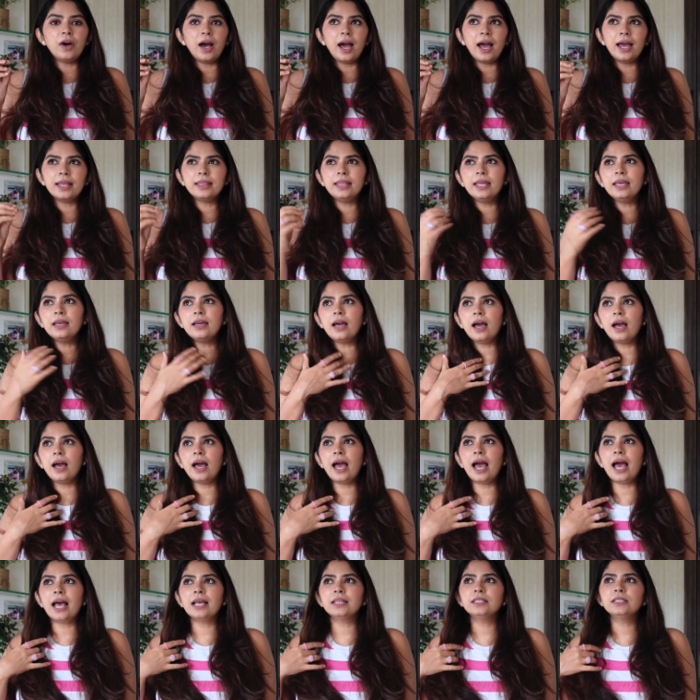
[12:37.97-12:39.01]
I think
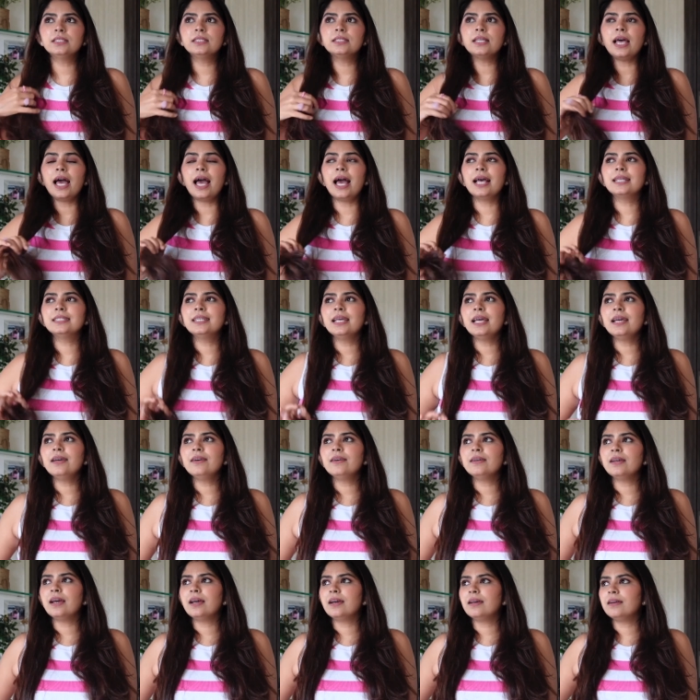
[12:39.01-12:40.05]
as I
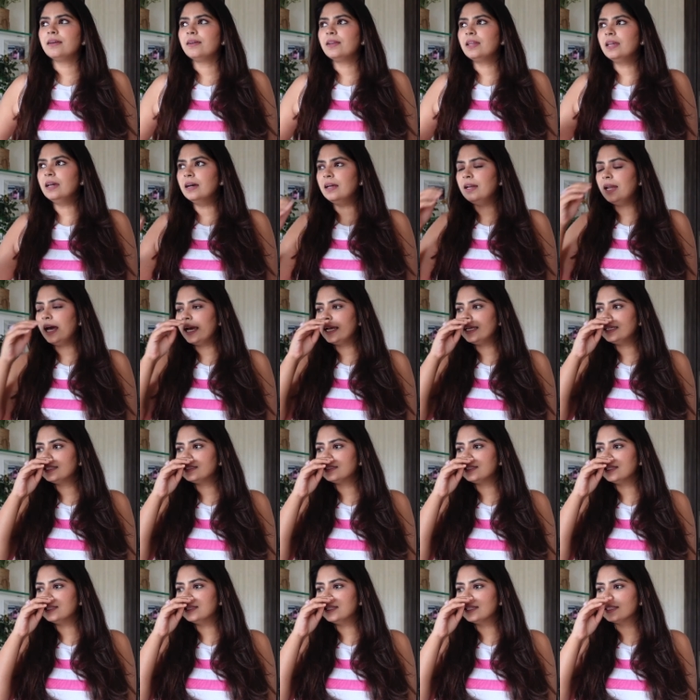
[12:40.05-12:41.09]

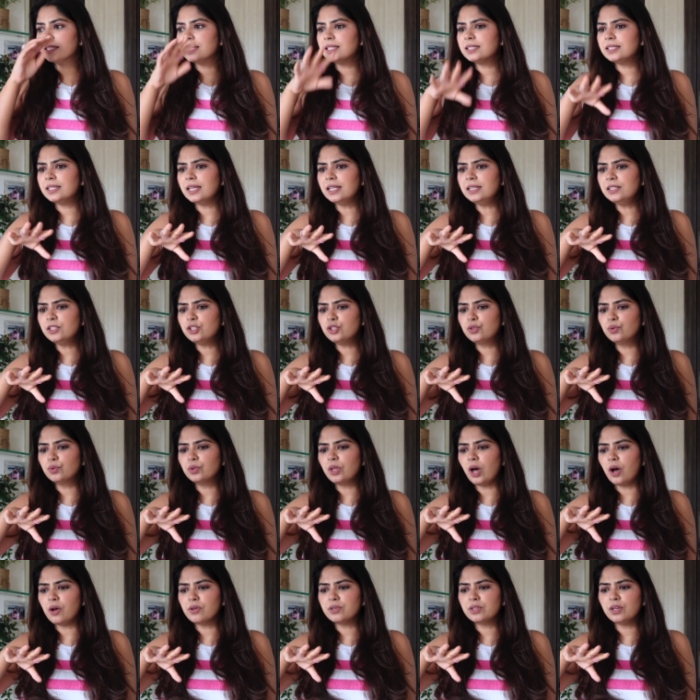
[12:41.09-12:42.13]
realized, this is since
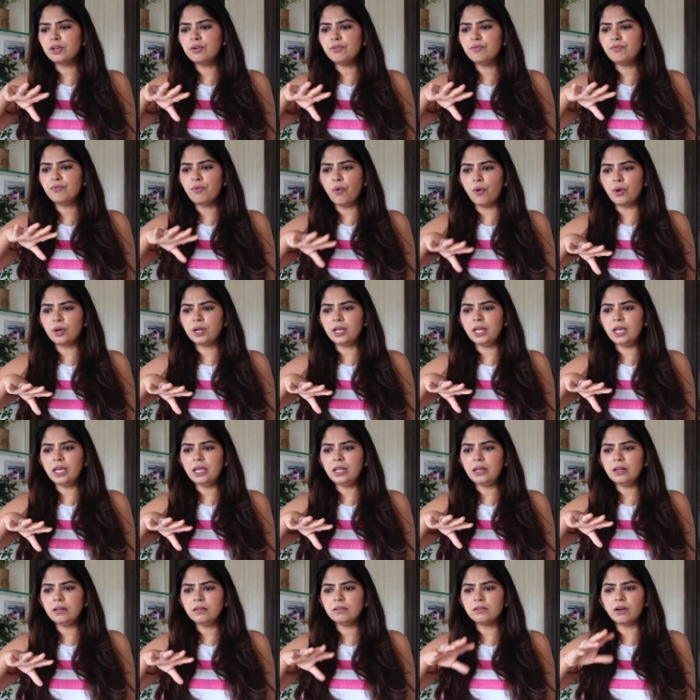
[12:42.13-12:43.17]

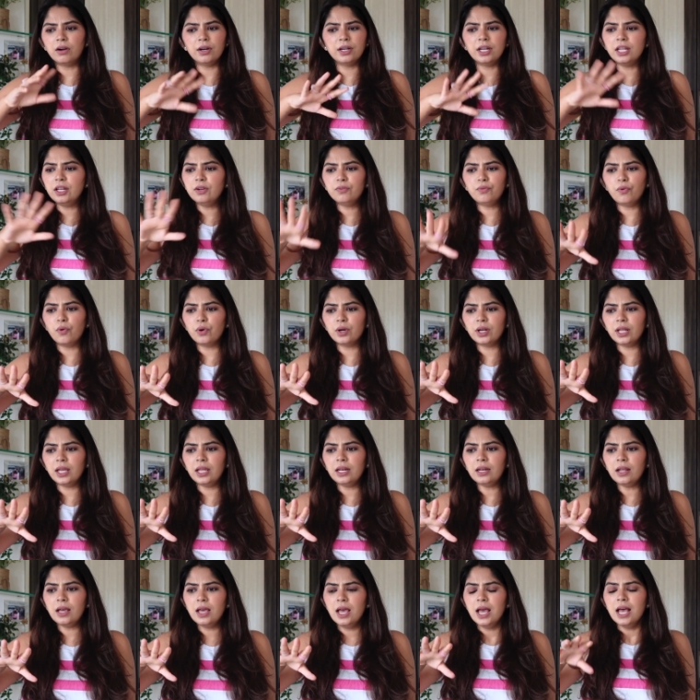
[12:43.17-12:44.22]

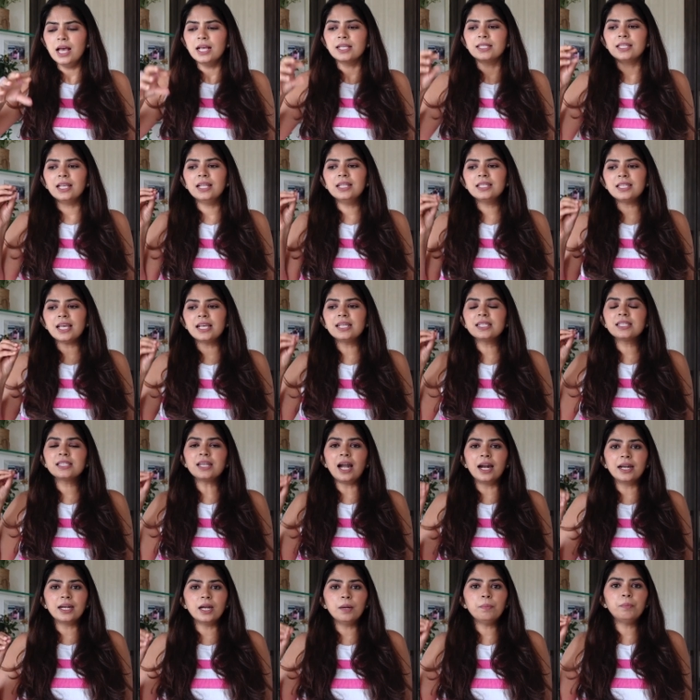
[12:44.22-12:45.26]
2013-14, since I
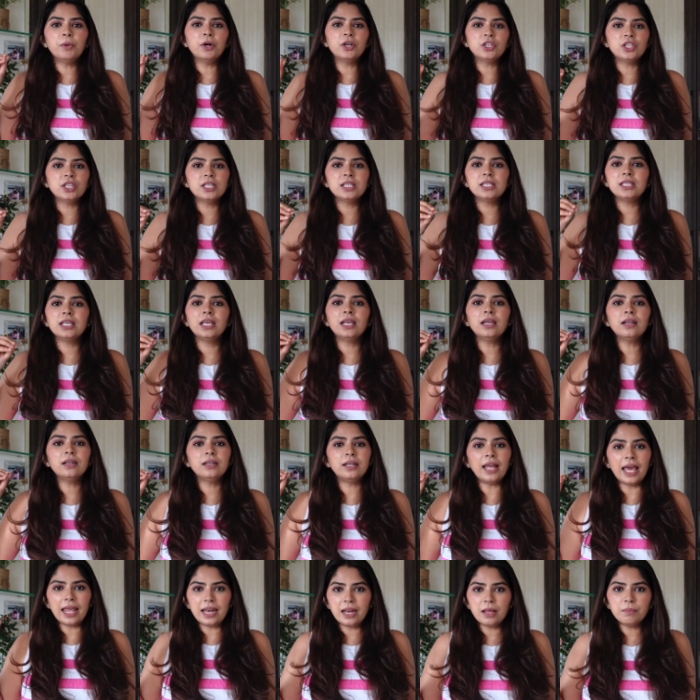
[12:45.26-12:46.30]
started purchasing
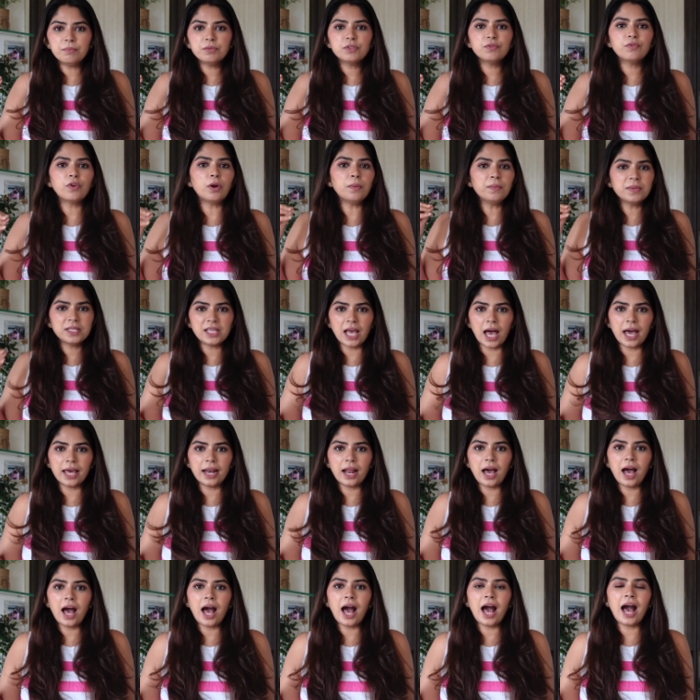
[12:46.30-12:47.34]
denims from
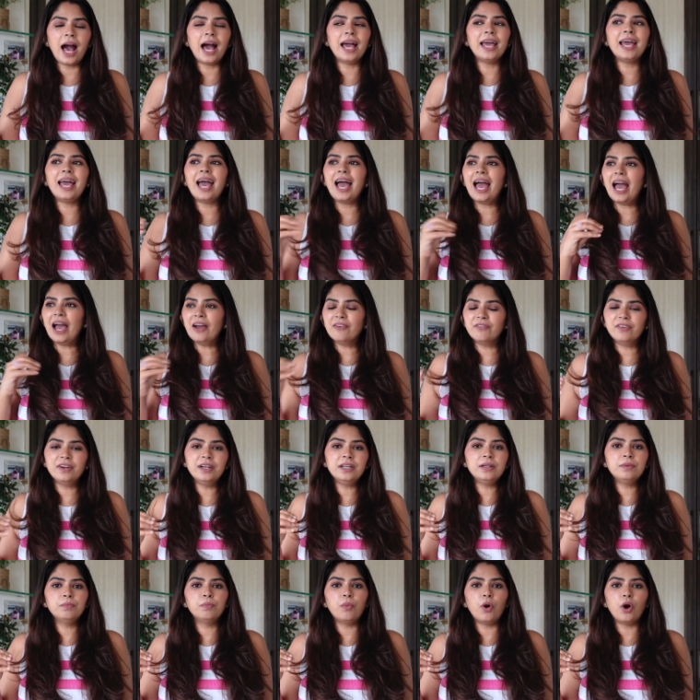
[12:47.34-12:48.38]
Zara, I
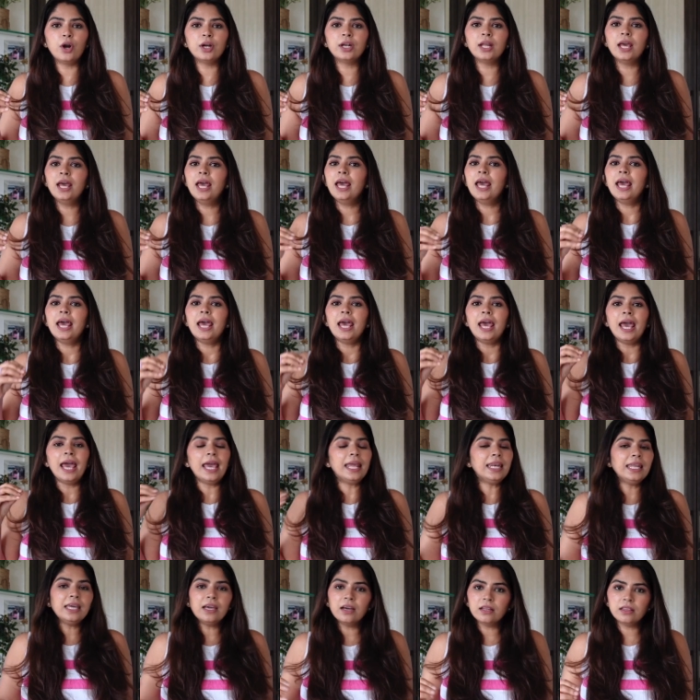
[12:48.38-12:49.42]
haven't bought
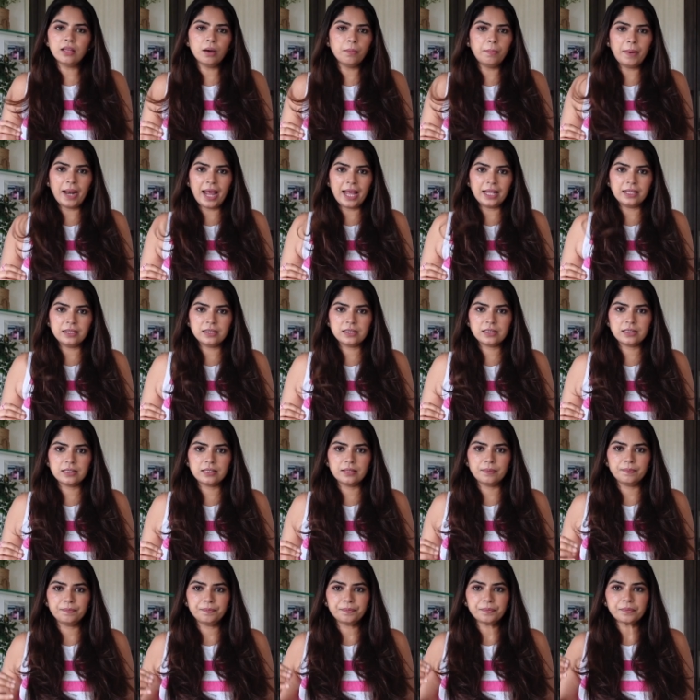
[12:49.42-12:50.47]
any other
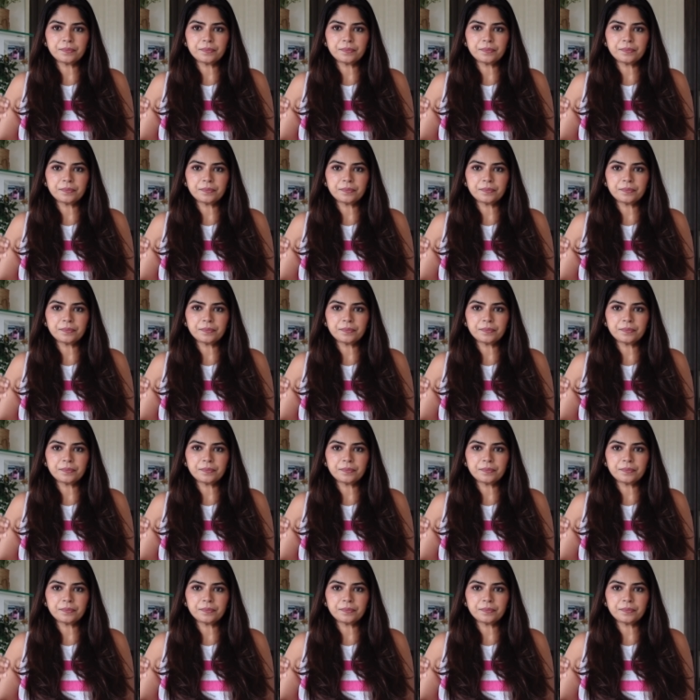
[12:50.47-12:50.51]
brands.